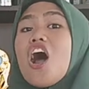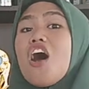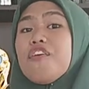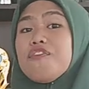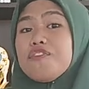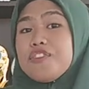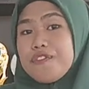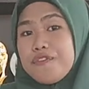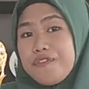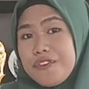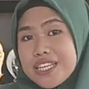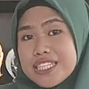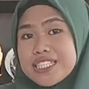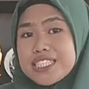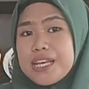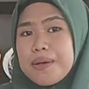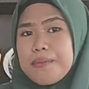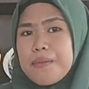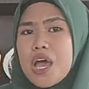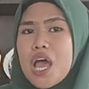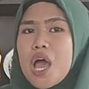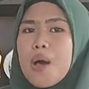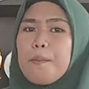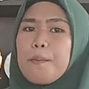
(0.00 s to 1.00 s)
of the
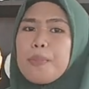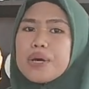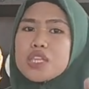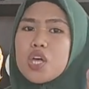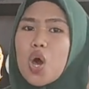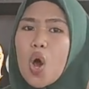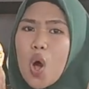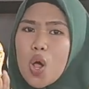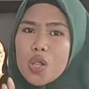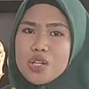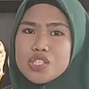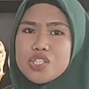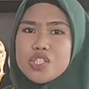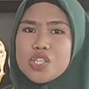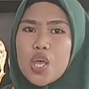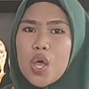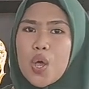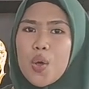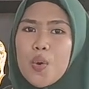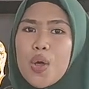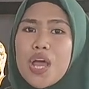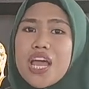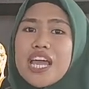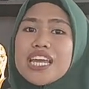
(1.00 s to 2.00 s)
victim, but
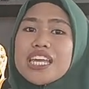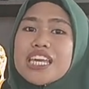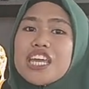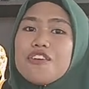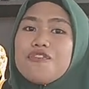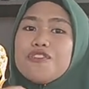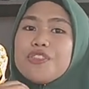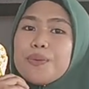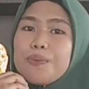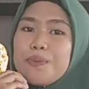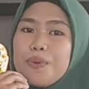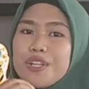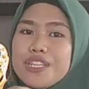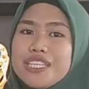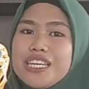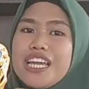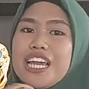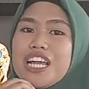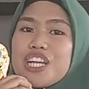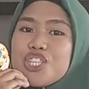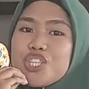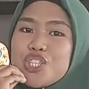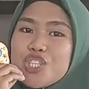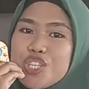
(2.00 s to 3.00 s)
also give the bully
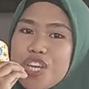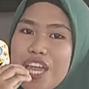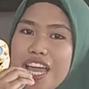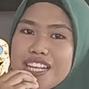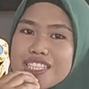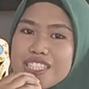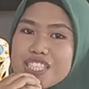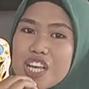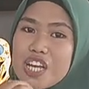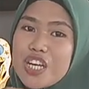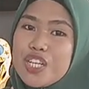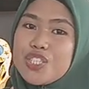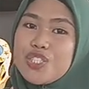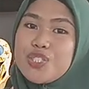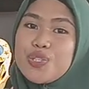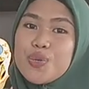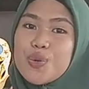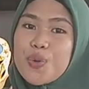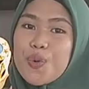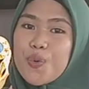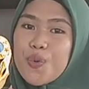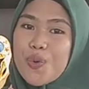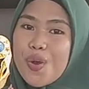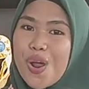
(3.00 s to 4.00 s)
a chance to
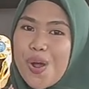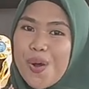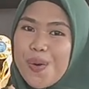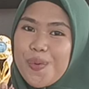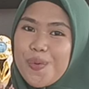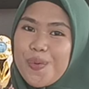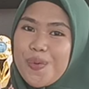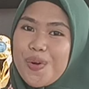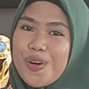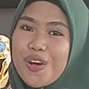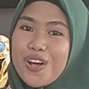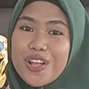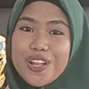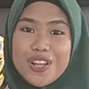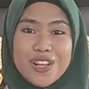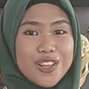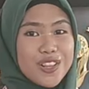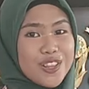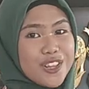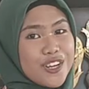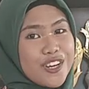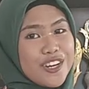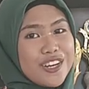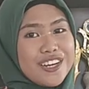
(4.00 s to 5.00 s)
grow,
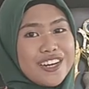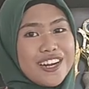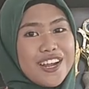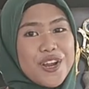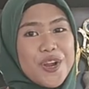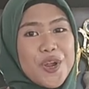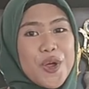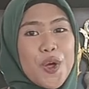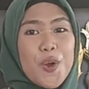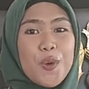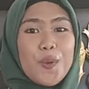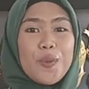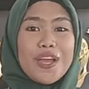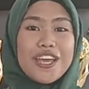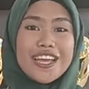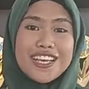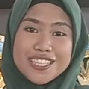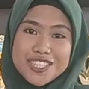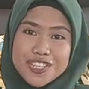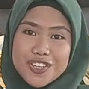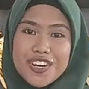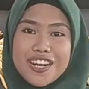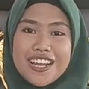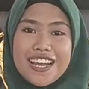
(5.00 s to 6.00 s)
learn,
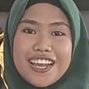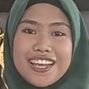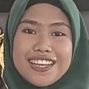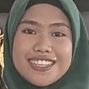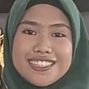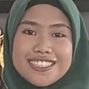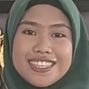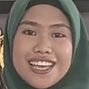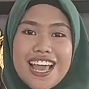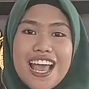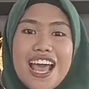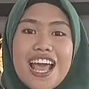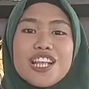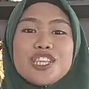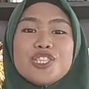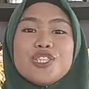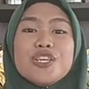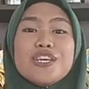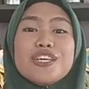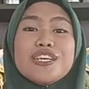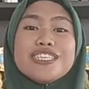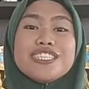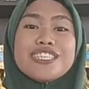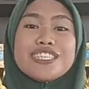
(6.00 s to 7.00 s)
reintegrate
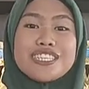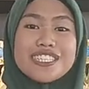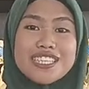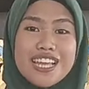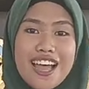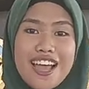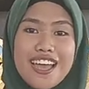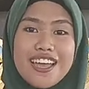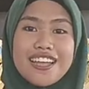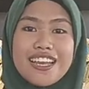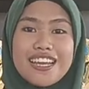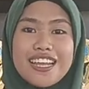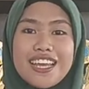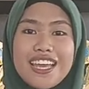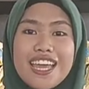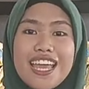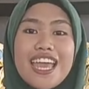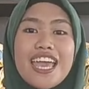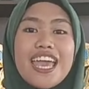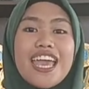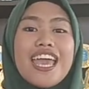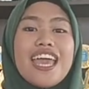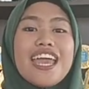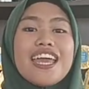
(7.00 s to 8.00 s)
to society
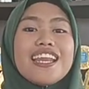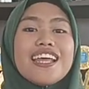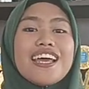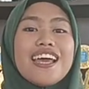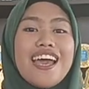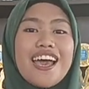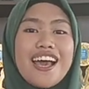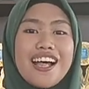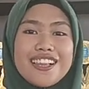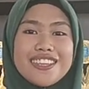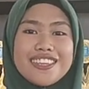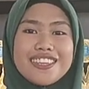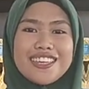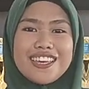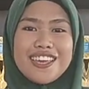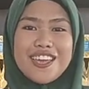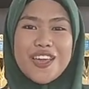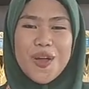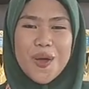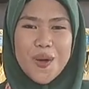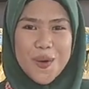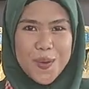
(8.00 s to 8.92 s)
in a healthy